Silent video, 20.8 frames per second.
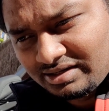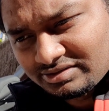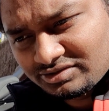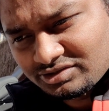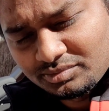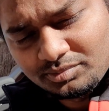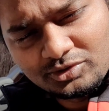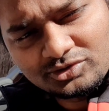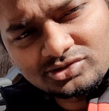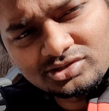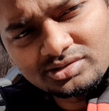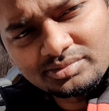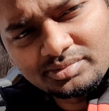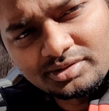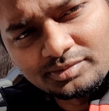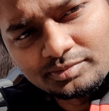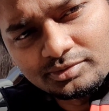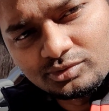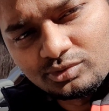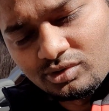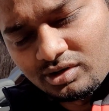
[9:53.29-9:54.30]
so most of the
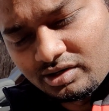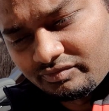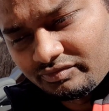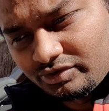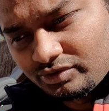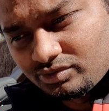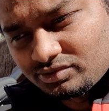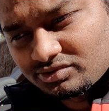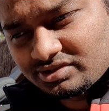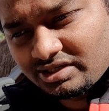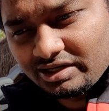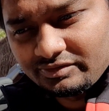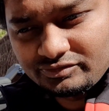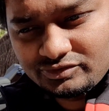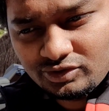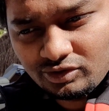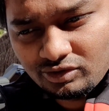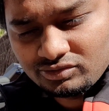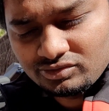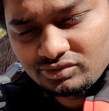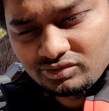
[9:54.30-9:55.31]
people who have used, I
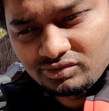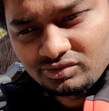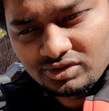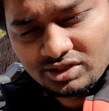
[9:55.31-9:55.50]
spoke